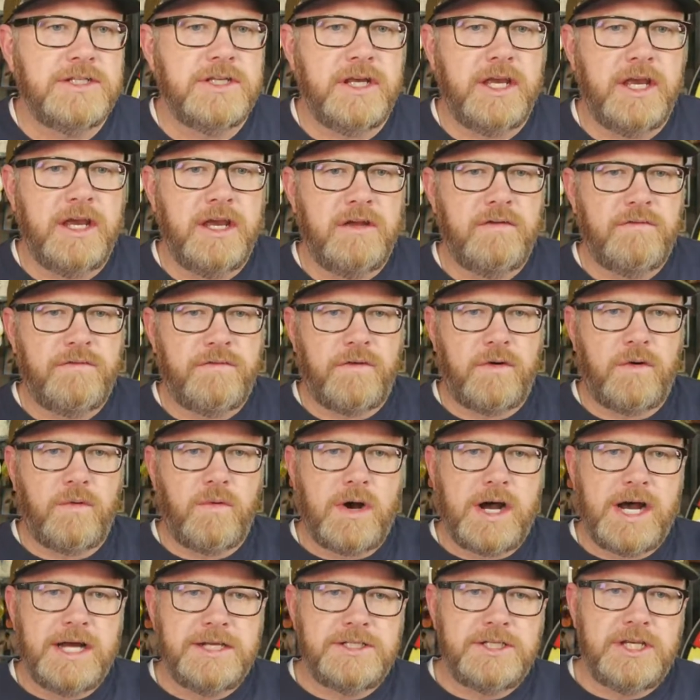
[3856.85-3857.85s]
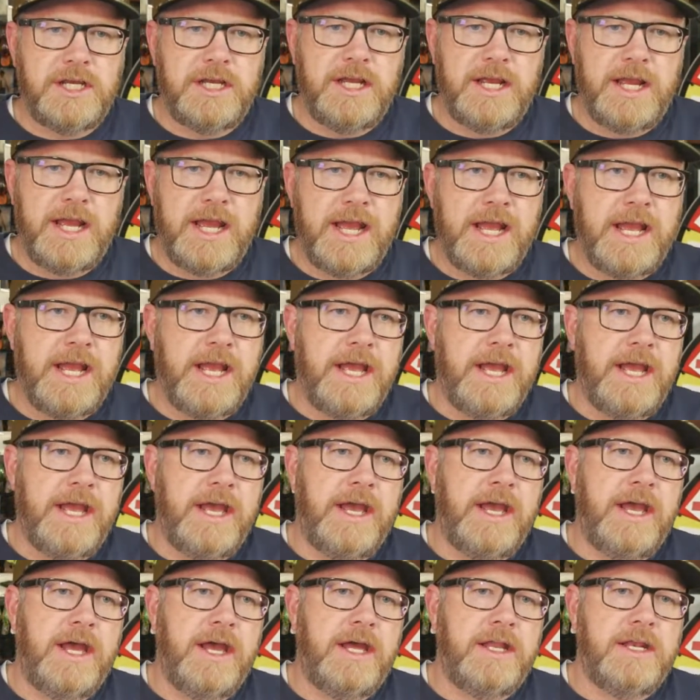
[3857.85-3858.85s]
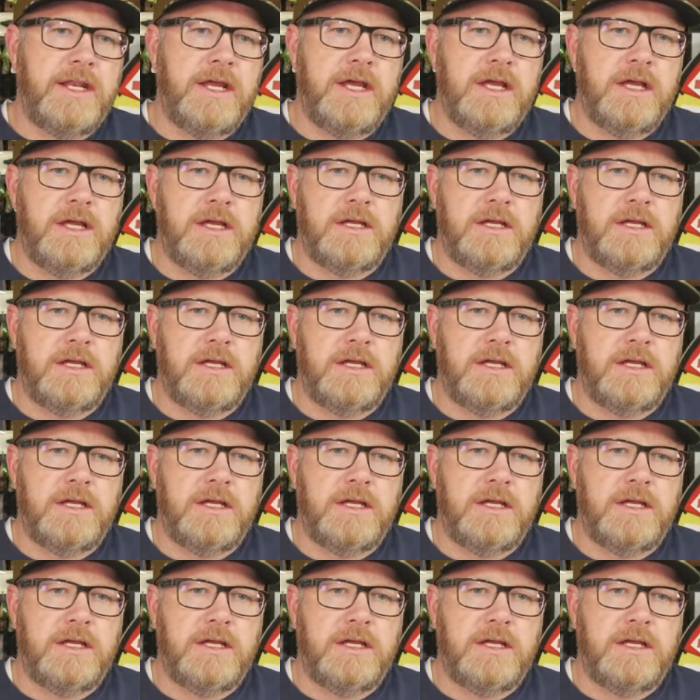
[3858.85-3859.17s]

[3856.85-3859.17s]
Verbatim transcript: again for watching and